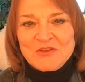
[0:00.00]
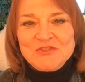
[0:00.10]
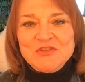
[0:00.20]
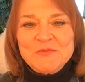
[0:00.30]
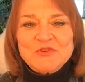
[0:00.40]

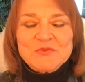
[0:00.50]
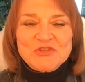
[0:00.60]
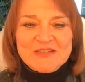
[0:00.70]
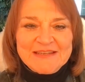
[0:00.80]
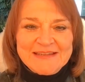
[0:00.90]
Too much
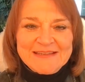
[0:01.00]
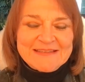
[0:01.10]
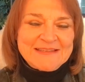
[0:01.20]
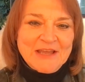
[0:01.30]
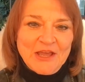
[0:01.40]
rigidity
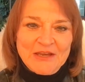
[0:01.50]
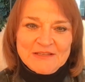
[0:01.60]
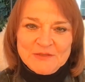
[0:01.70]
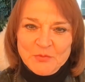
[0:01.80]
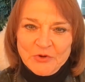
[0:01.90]
is
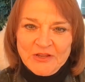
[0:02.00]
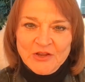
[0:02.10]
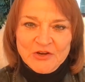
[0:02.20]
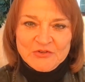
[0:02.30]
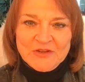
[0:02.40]
not
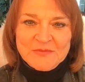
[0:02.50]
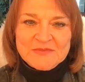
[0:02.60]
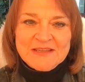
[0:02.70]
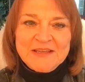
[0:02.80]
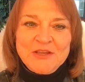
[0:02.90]
supporting our dreams,